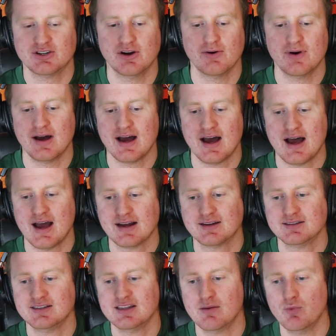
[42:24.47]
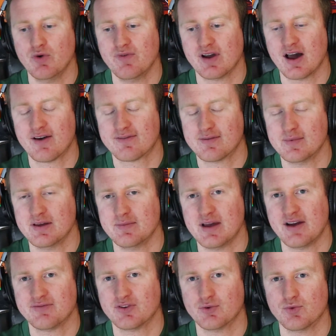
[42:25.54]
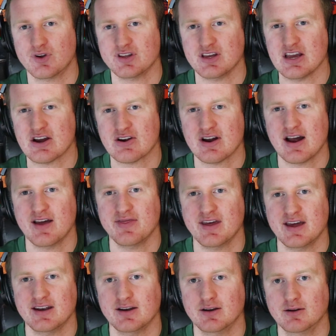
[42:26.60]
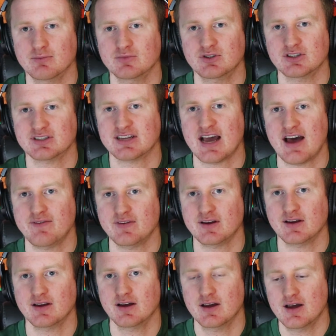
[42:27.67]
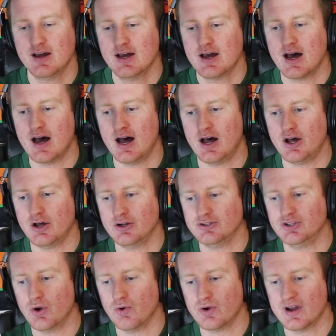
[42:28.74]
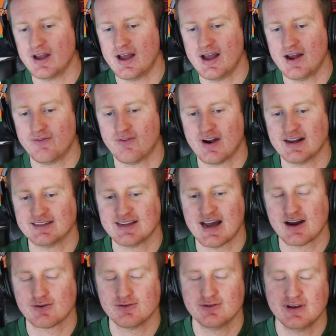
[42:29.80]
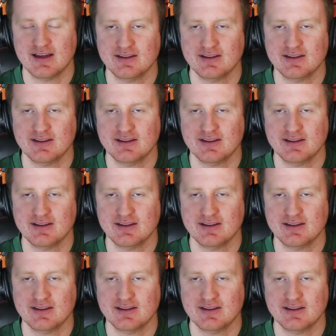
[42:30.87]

So I could see them moving on from him after 1 year and then just having Adoga at right tackle.